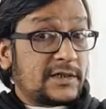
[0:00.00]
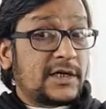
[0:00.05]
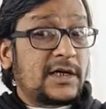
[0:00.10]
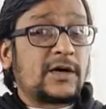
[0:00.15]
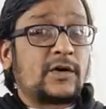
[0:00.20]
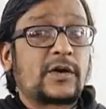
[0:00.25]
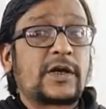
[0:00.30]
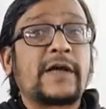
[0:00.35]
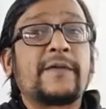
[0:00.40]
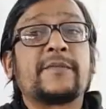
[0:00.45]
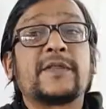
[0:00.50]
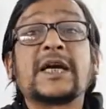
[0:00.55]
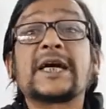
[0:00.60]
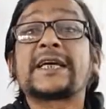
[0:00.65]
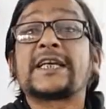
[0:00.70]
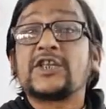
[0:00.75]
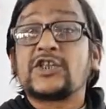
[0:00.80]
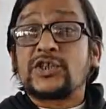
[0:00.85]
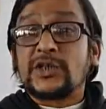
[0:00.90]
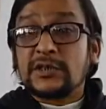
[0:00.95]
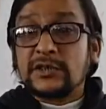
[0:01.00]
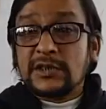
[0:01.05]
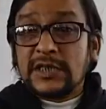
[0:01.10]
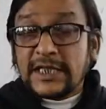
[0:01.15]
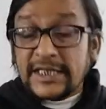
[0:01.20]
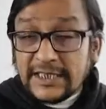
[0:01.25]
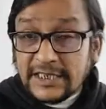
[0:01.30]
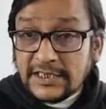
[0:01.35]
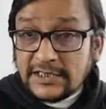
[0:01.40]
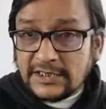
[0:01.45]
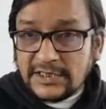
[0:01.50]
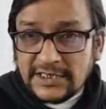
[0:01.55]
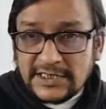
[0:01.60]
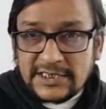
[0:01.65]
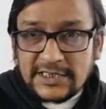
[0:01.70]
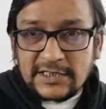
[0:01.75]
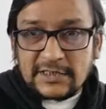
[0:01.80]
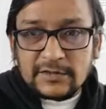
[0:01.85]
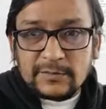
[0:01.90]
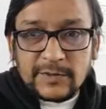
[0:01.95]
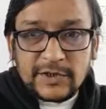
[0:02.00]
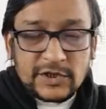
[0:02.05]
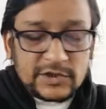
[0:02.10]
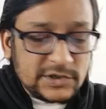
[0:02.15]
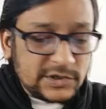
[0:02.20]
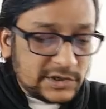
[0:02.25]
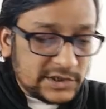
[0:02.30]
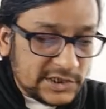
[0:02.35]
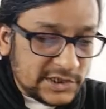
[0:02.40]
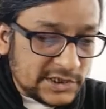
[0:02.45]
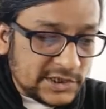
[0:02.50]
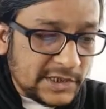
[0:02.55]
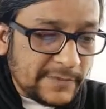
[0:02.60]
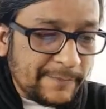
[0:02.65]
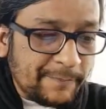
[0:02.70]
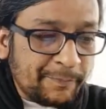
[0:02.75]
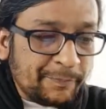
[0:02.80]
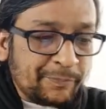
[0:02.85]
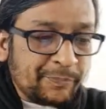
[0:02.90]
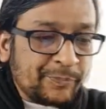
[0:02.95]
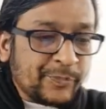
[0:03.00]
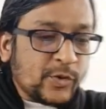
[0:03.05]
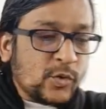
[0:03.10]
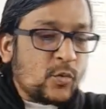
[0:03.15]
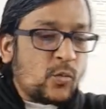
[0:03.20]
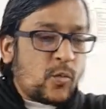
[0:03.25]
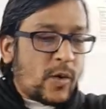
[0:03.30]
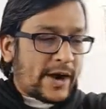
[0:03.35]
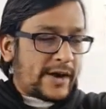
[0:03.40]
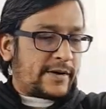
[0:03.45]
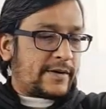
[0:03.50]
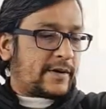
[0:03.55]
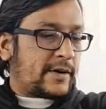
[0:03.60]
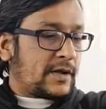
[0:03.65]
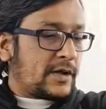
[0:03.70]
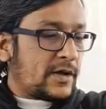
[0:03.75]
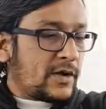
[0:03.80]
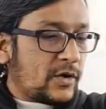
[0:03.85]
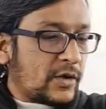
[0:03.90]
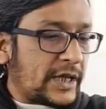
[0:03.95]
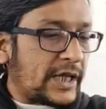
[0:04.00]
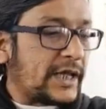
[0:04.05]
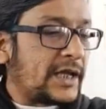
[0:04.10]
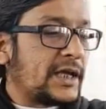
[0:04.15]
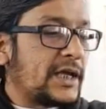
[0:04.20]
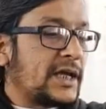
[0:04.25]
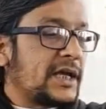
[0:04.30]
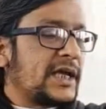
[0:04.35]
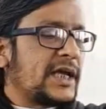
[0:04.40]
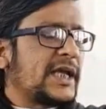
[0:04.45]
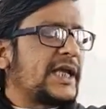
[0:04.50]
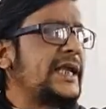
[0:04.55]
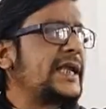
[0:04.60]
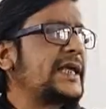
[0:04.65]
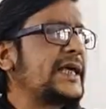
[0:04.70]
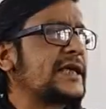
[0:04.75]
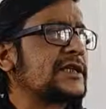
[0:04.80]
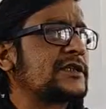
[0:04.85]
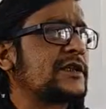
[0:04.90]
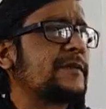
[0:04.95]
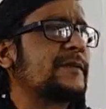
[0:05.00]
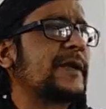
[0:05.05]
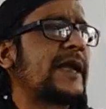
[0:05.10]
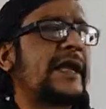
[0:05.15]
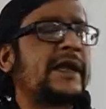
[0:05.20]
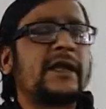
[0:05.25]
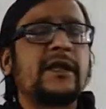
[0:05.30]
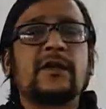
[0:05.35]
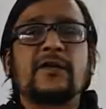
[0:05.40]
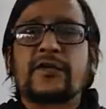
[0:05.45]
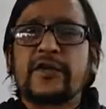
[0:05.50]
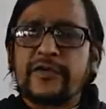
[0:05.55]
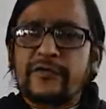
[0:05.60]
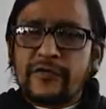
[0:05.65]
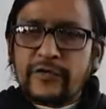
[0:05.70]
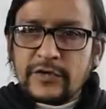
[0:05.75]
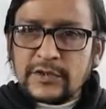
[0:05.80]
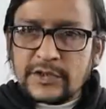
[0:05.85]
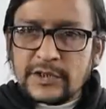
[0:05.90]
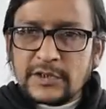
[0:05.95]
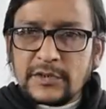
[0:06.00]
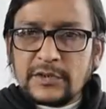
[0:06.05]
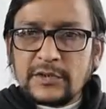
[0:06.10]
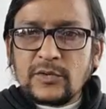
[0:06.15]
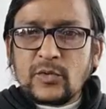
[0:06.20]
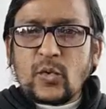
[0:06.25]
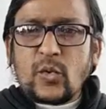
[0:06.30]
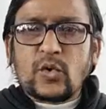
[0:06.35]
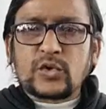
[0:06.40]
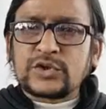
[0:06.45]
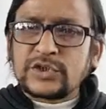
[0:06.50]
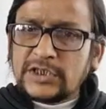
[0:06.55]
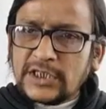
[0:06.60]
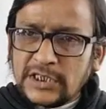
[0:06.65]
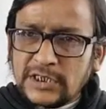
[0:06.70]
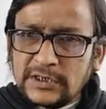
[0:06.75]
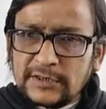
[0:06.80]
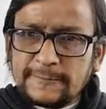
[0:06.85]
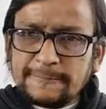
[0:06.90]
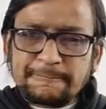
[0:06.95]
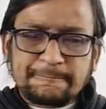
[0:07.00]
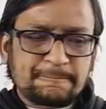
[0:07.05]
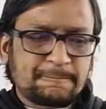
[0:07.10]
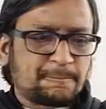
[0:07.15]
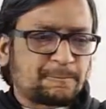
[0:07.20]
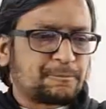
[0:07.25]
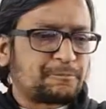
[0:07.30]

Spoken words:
okay, the kitchen, these are, because this is the one. Okay, in case of any river, ocean,